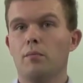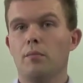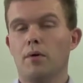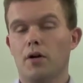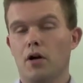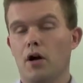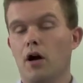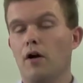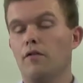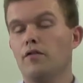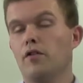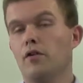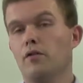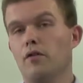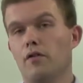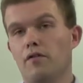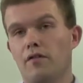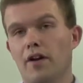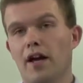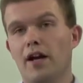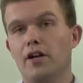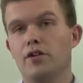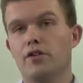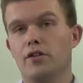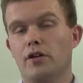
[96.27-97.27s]
but after
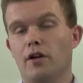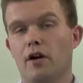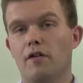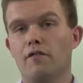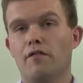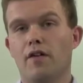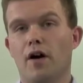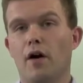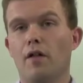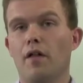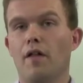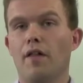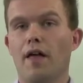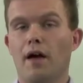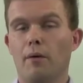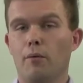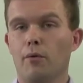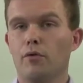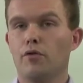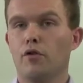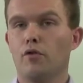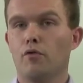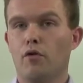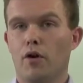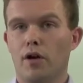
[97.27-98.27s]
reflection I felt that that
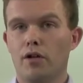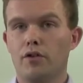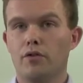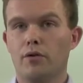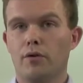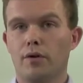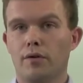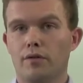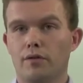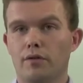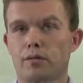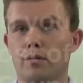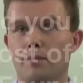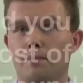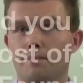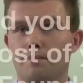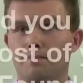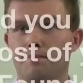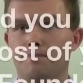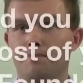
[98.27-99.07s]
was the right choice.